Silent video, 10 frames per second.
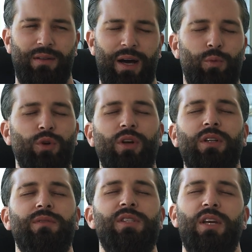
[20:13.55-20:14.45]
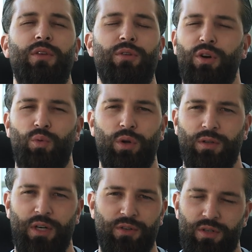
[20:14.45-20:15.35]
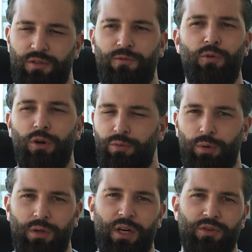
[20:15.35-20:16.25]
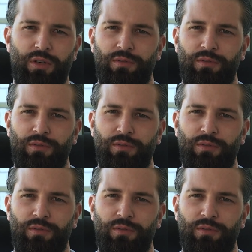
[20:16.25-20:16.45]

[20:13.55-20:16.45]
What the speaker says: I would not even say third world country, it's fourth world country,